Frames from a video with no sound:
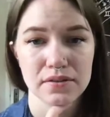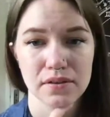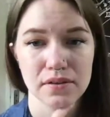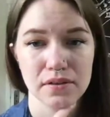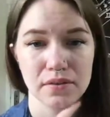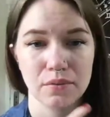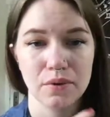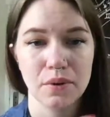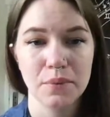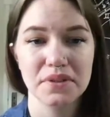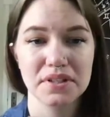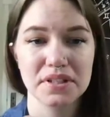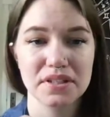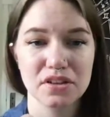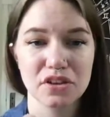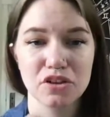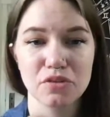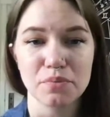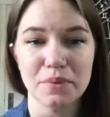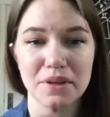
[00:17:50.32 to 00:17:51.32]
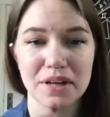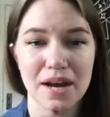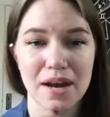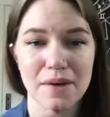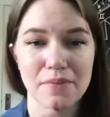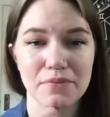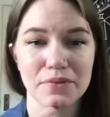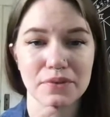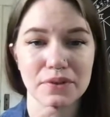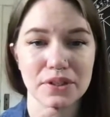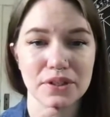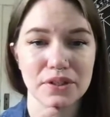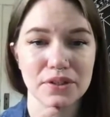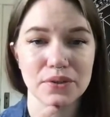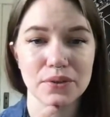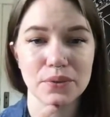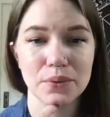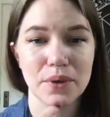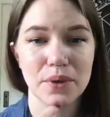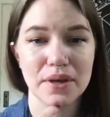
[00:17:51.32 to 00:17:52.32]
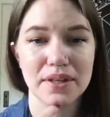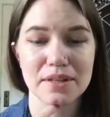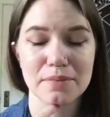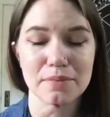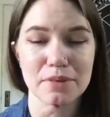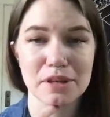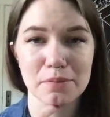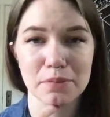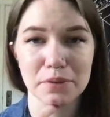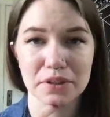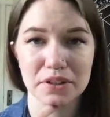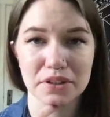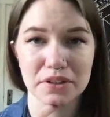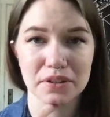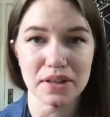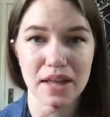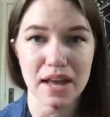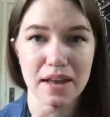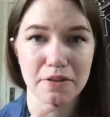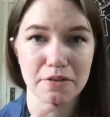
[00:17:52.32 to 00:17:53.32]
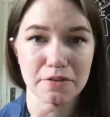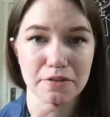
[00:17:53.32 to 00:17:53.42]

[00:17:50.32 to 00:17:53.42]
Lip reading: What would this open up for you and the people in your life?